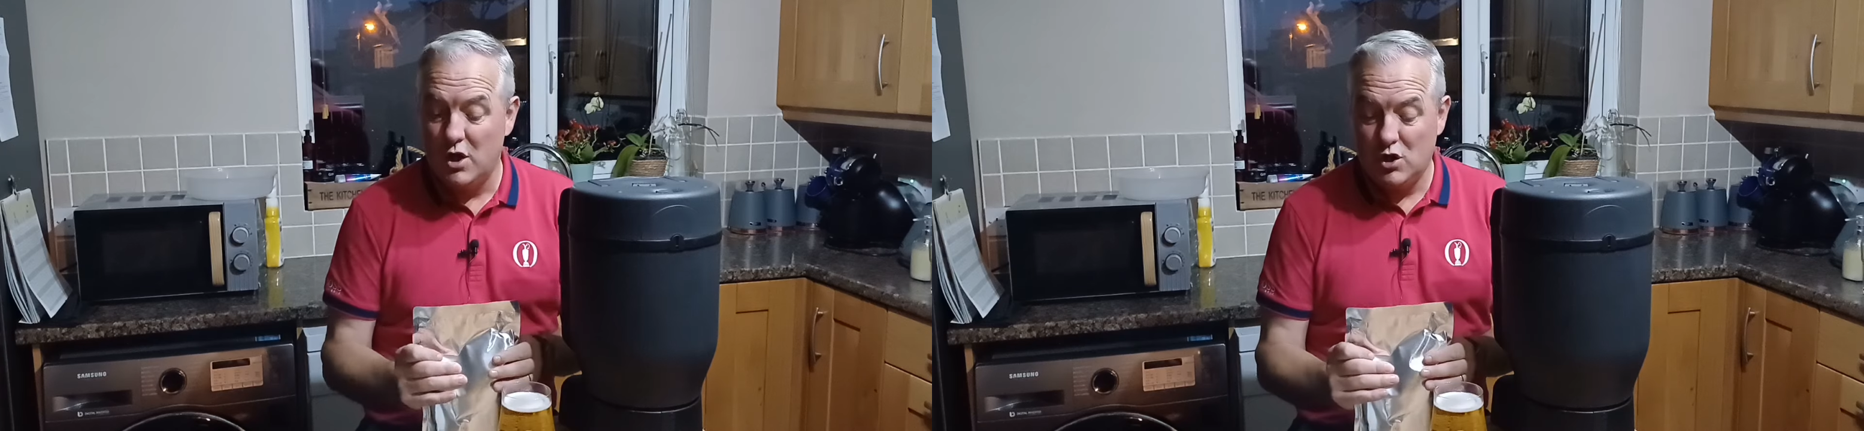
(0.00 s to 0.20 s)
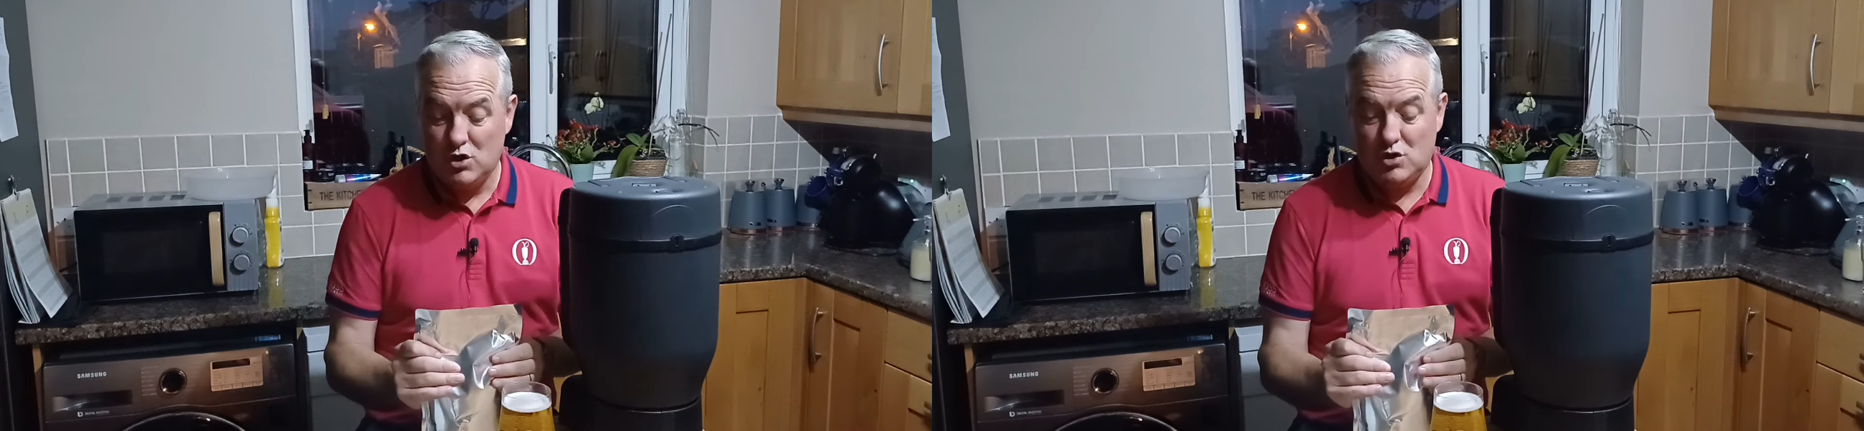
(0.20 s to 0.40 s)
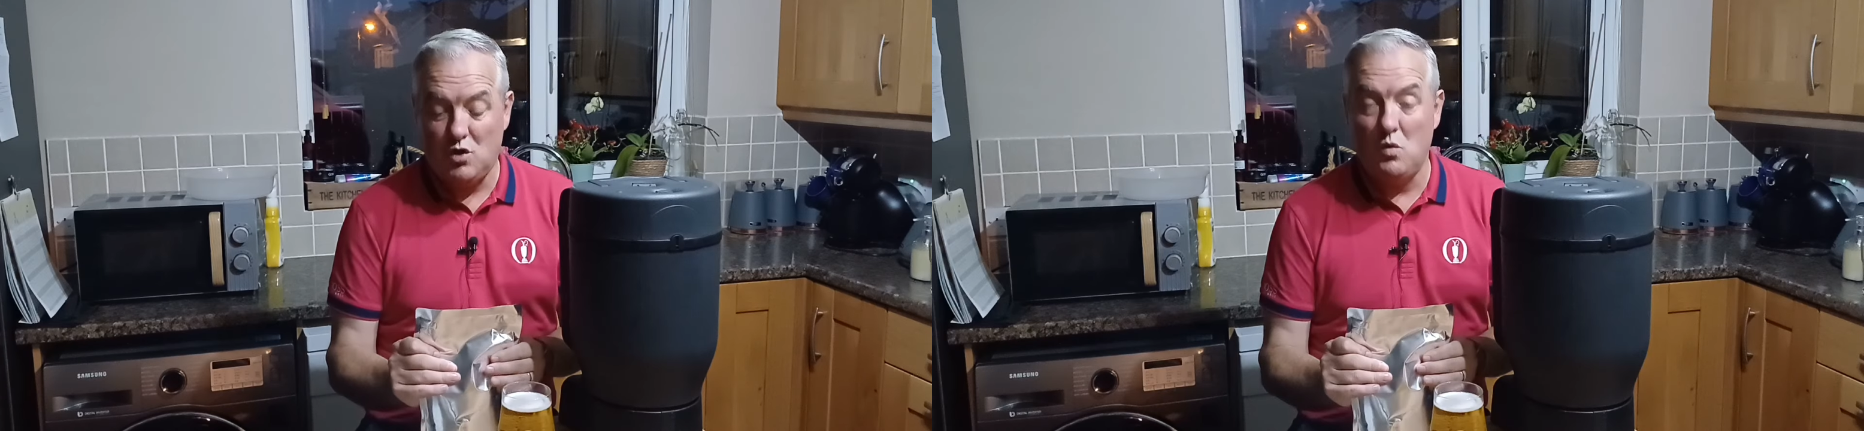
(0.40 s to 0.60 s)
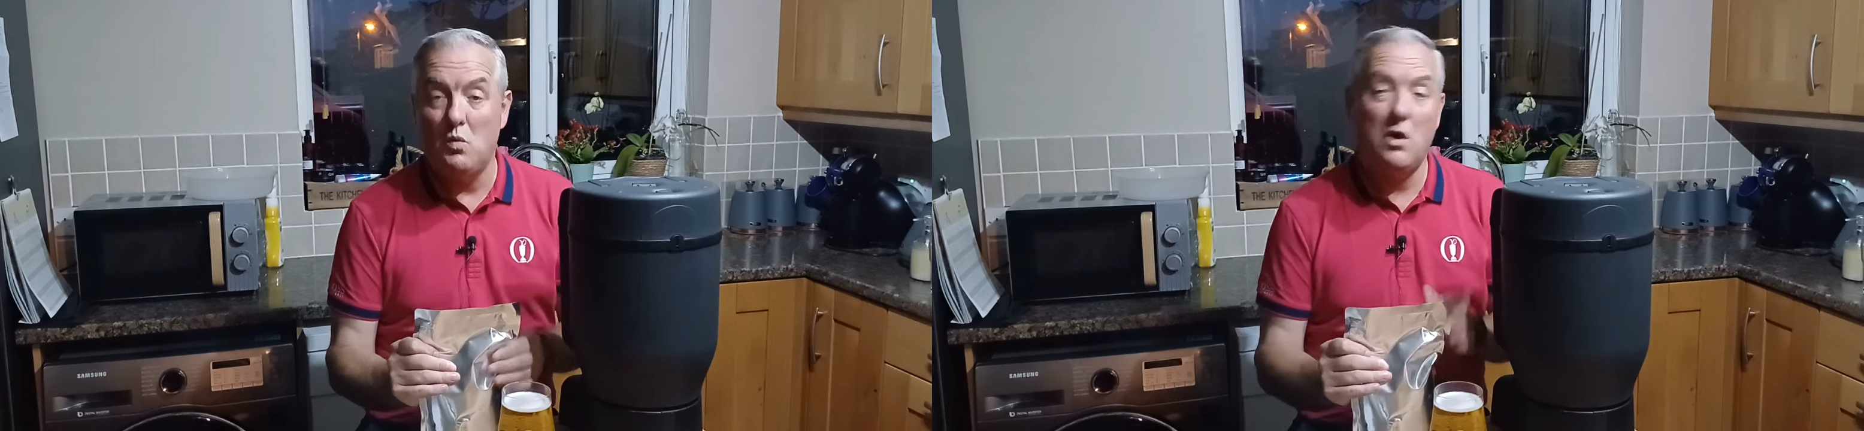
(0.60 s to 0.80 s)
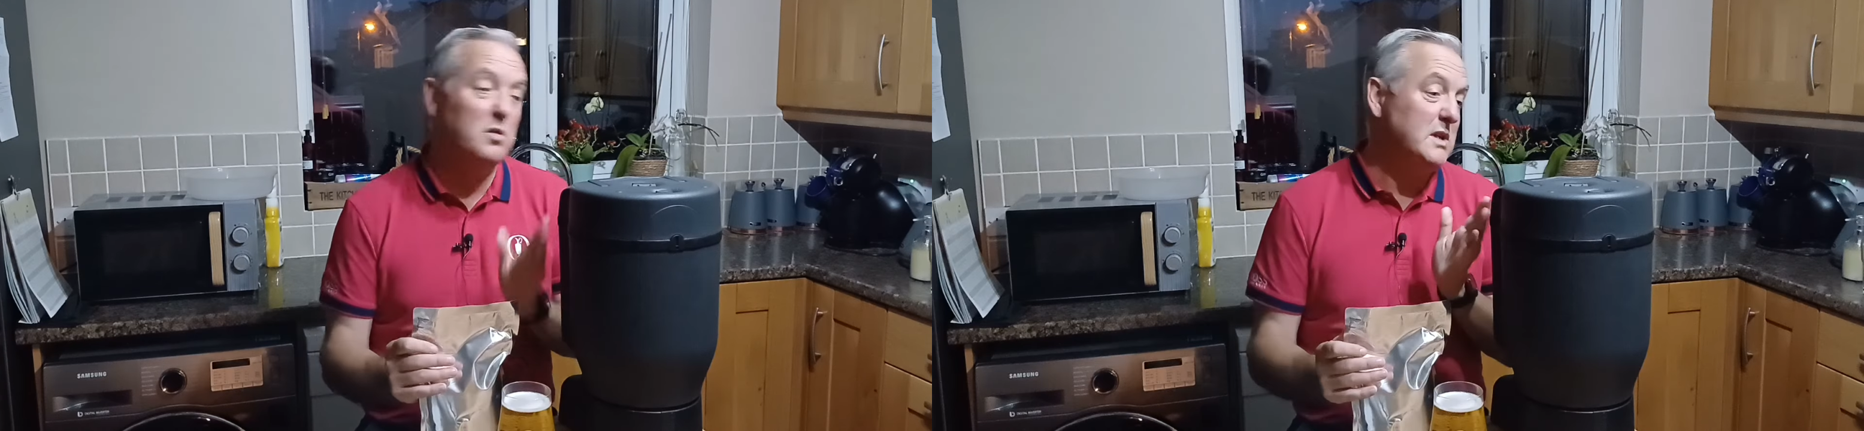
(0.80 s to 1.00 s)
so
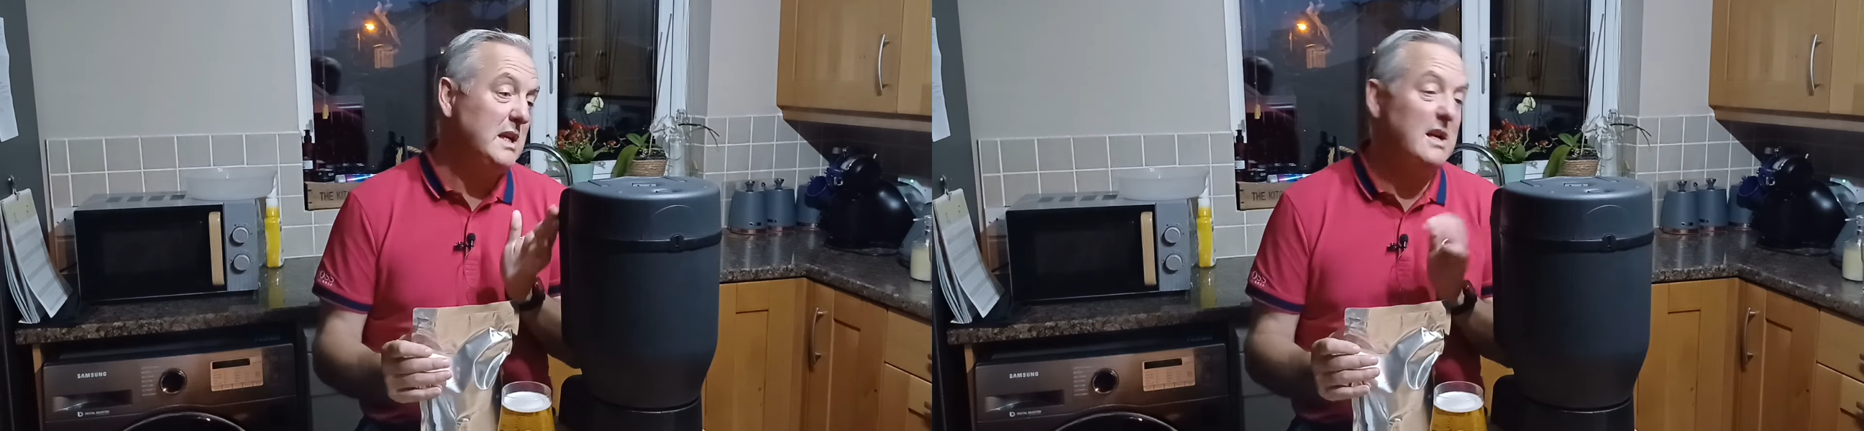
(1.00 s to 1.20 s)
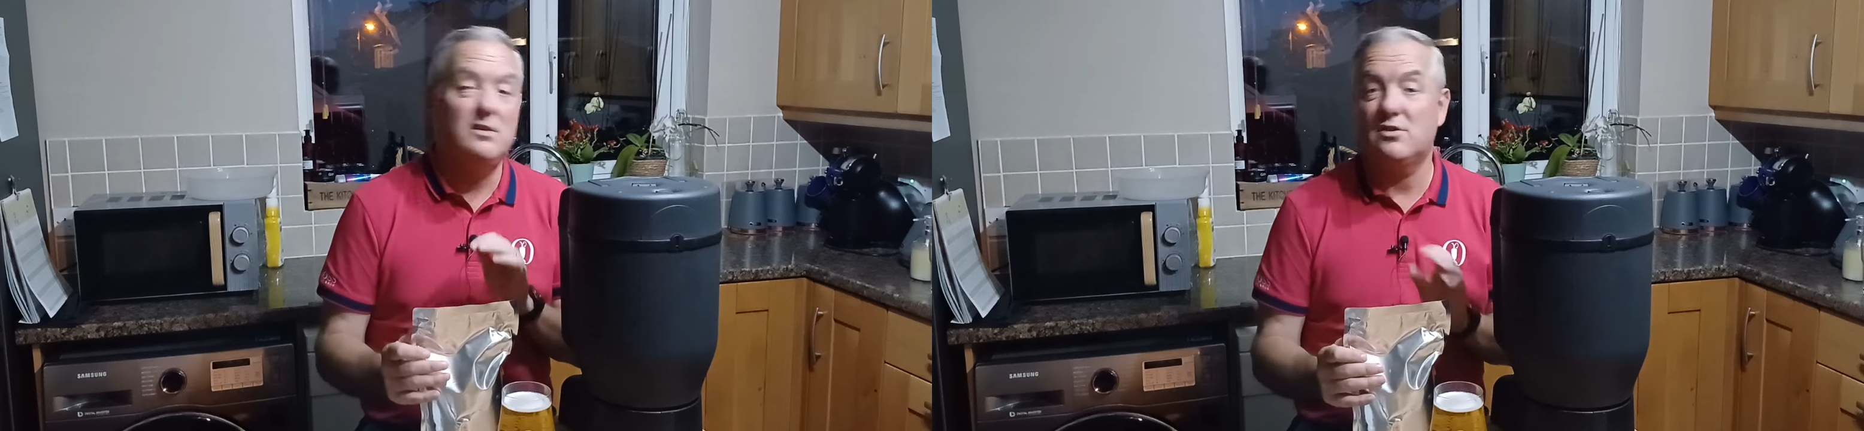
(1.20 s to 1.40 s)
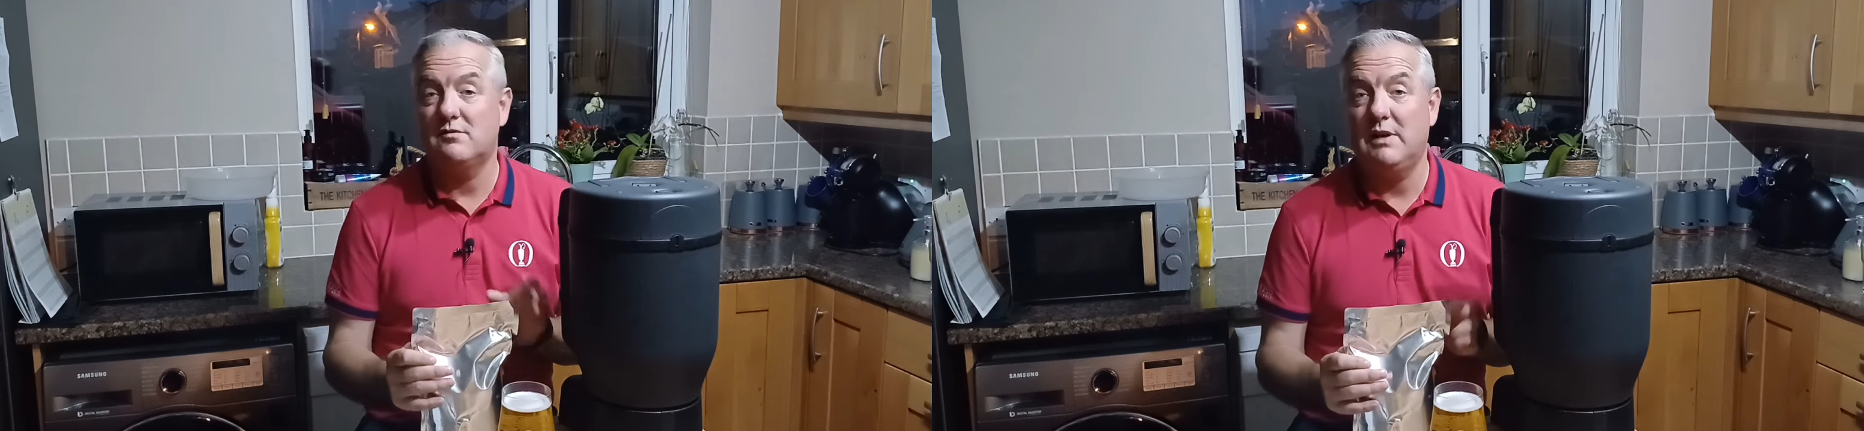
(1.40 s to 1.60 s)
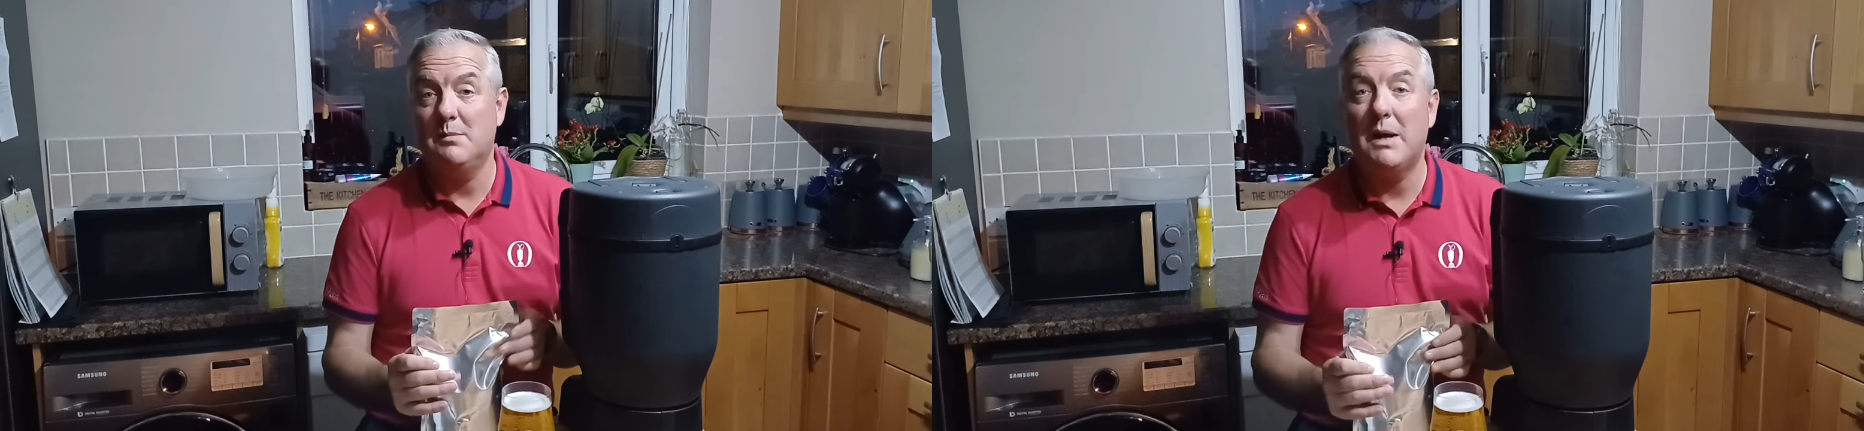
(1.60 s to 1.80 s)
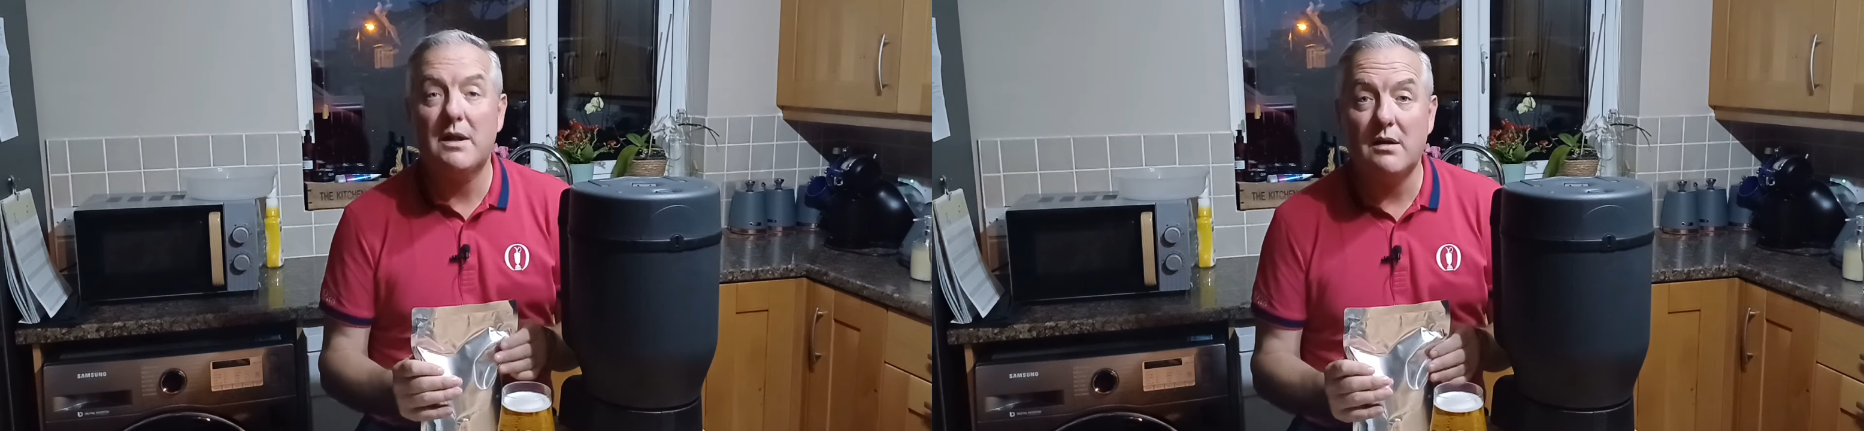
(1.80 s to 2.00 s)
what goes in here doesn't really
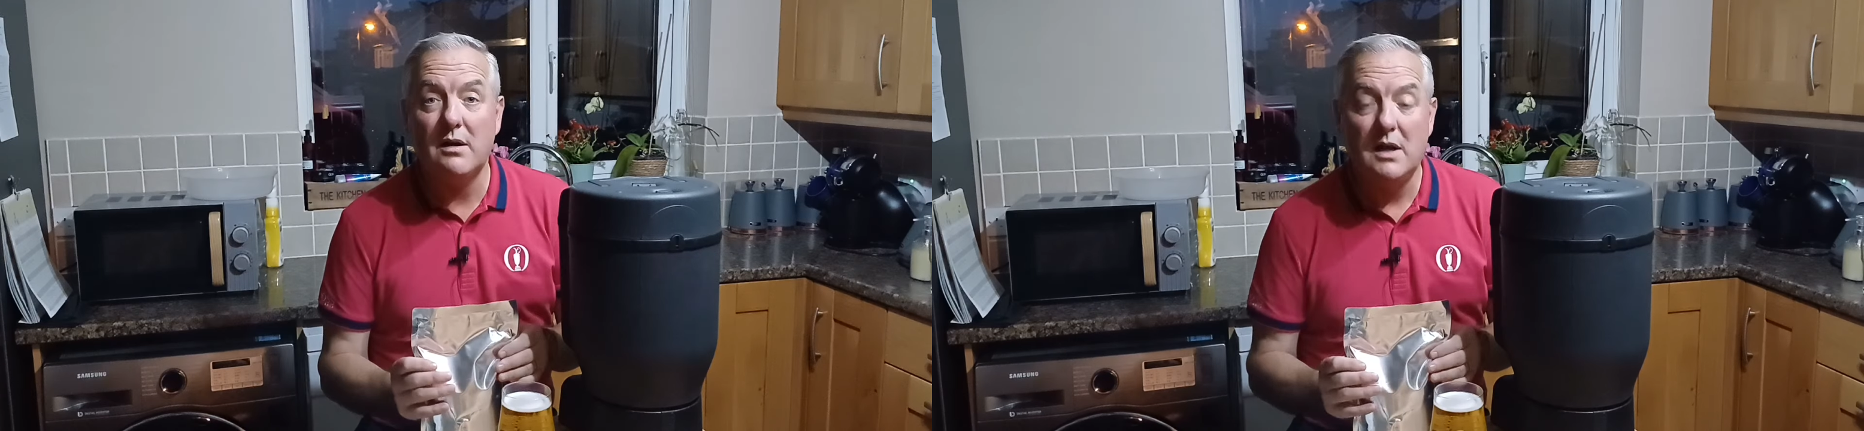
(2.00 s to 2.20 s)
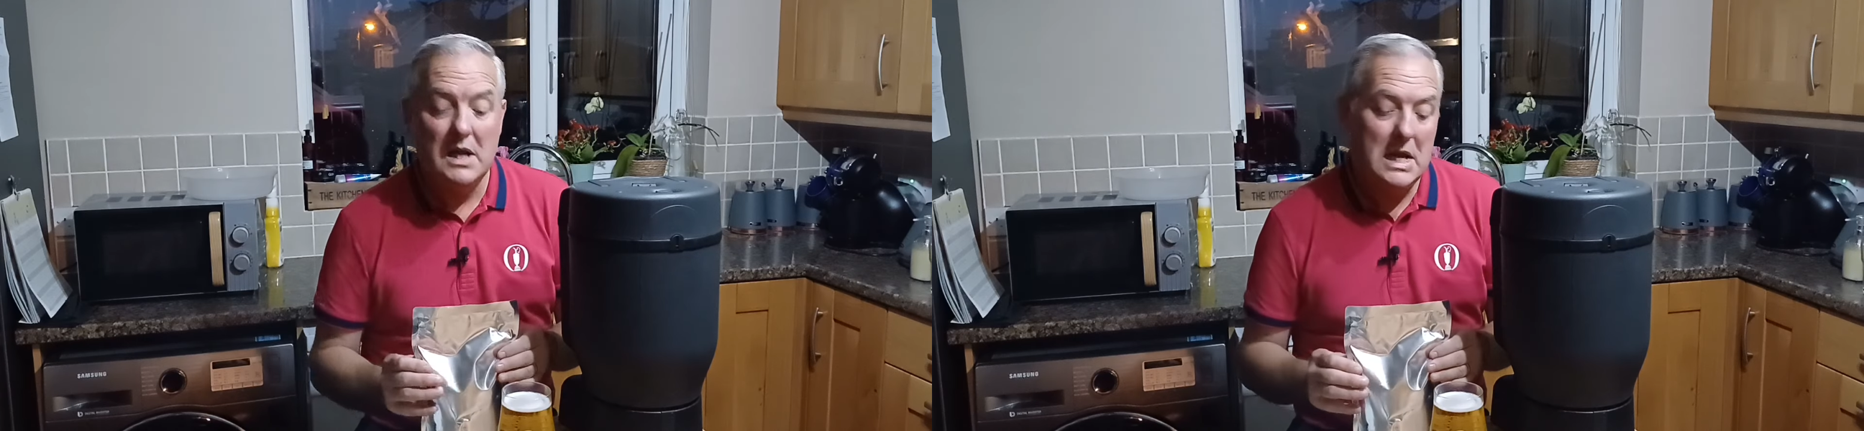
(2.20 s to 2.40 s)
matter,